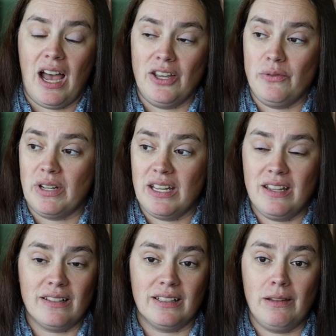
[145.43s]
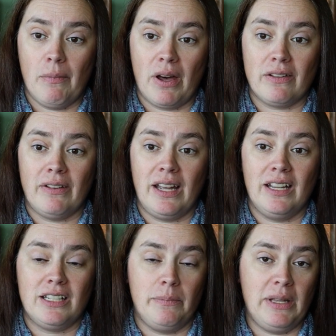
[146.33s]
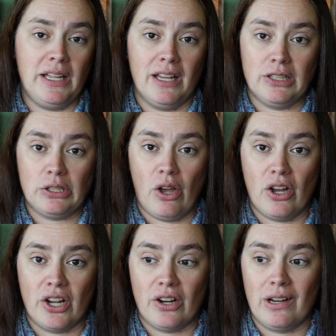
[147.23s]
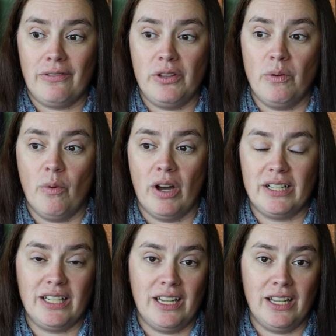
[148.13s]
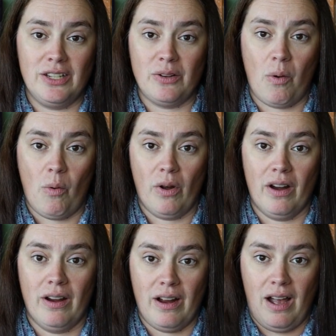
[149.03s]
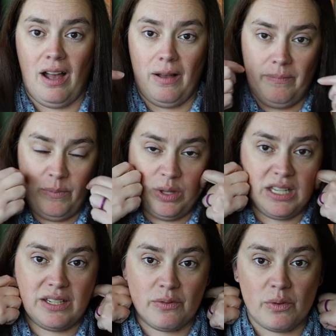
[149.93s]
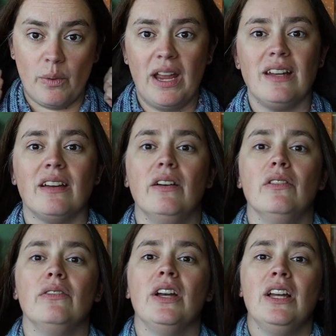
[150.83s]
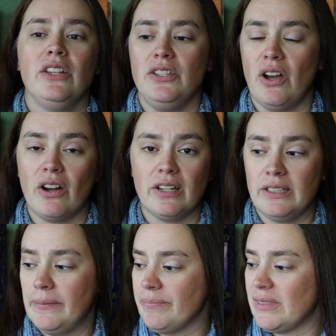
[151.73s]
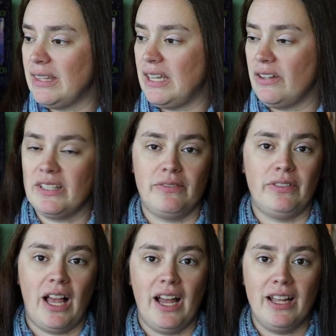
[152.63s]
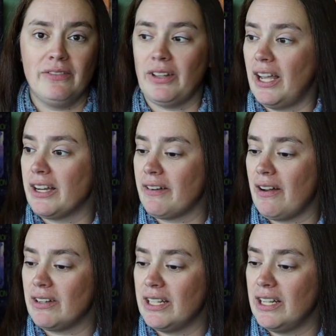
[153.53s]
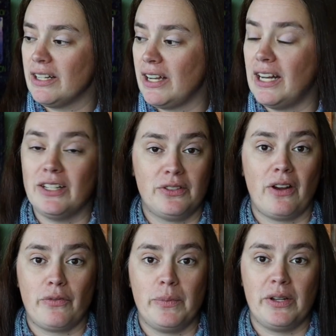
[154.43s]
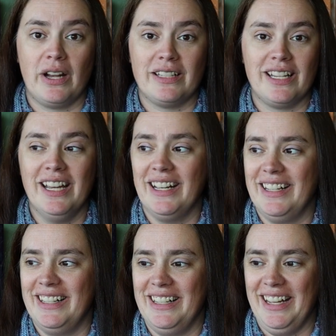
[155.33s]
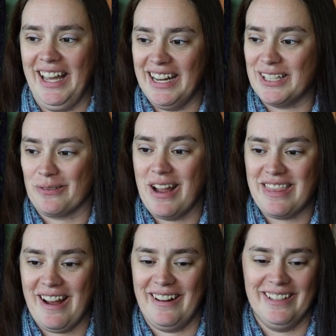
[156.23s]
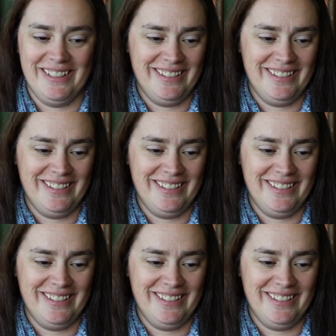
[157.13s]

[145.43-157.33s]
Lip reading: You could easily modify it to be longer if you wanted, or with a different weight of yarn. There is a fly flying around in here and it's driving me crazy. And it's right there.